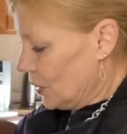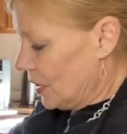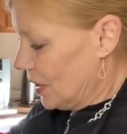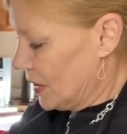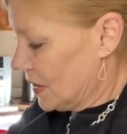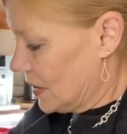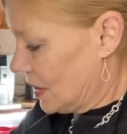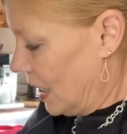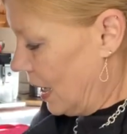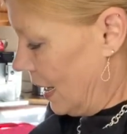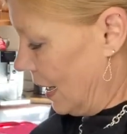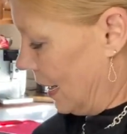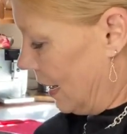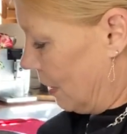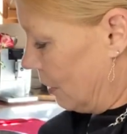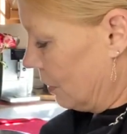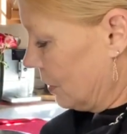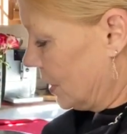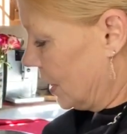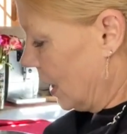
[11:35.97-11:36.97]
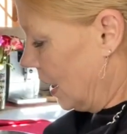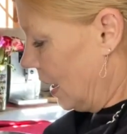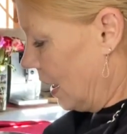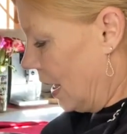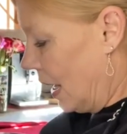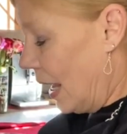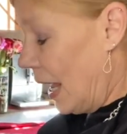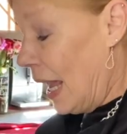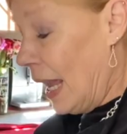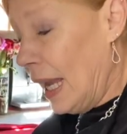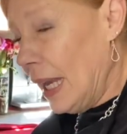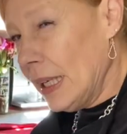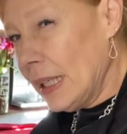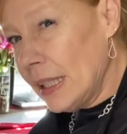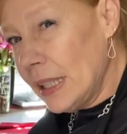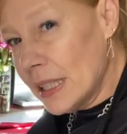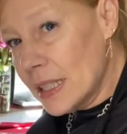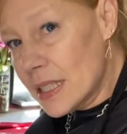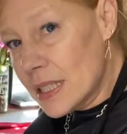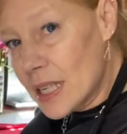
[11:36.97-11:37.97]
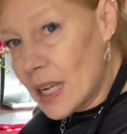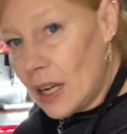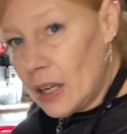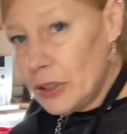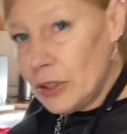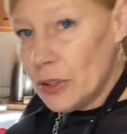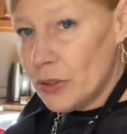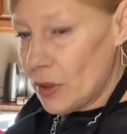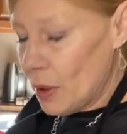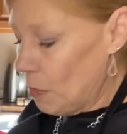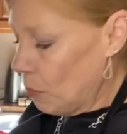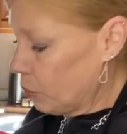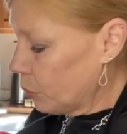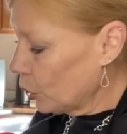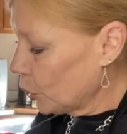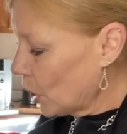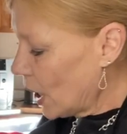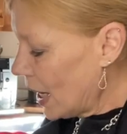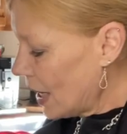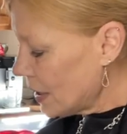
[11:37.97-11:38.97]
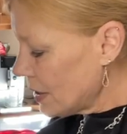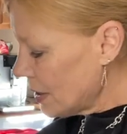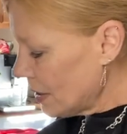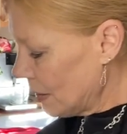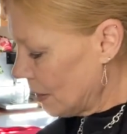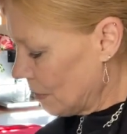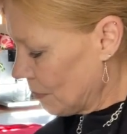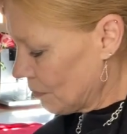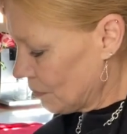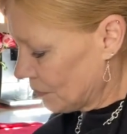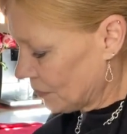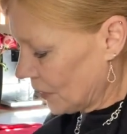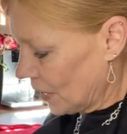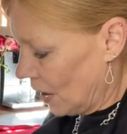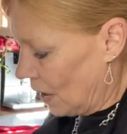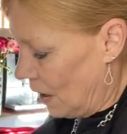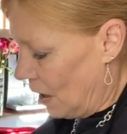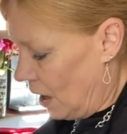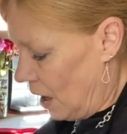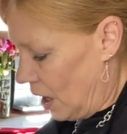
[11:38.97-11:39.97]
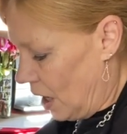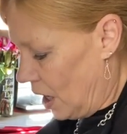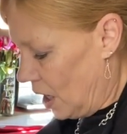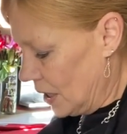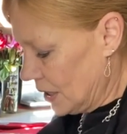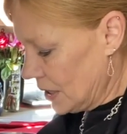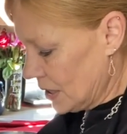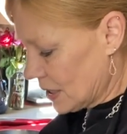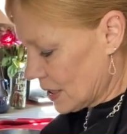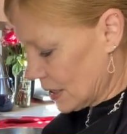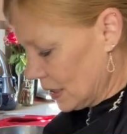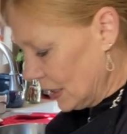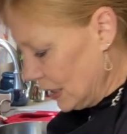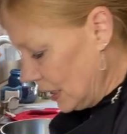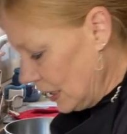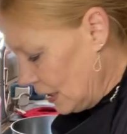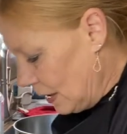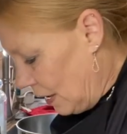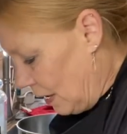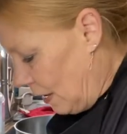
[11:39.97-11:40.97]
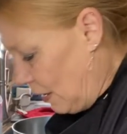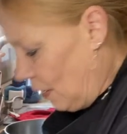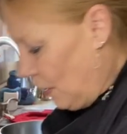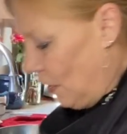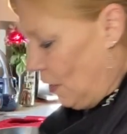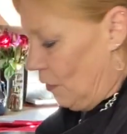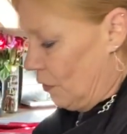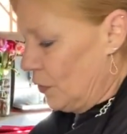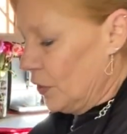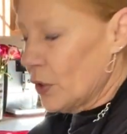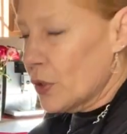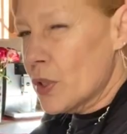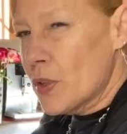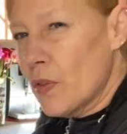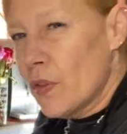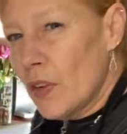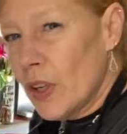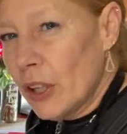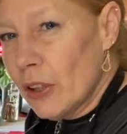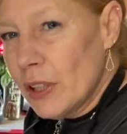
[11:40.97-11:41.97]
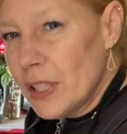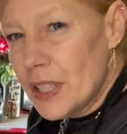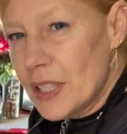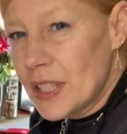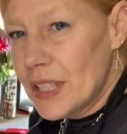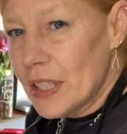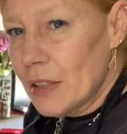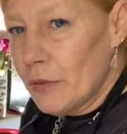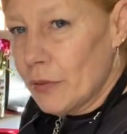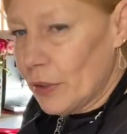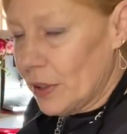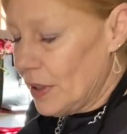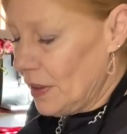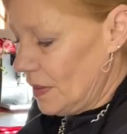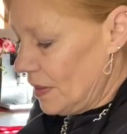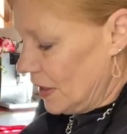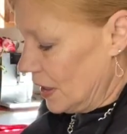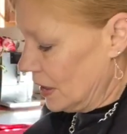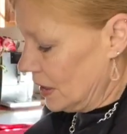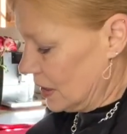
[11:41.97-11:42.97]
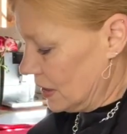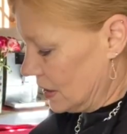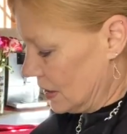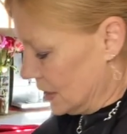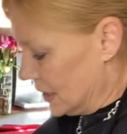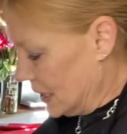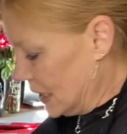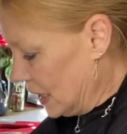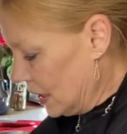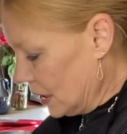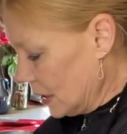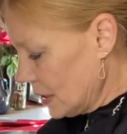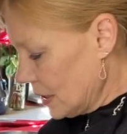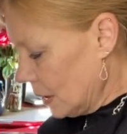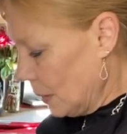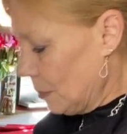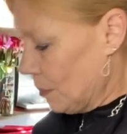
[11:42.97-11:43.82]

this out. And I can tell you the bread, honestly, feels very different than it did.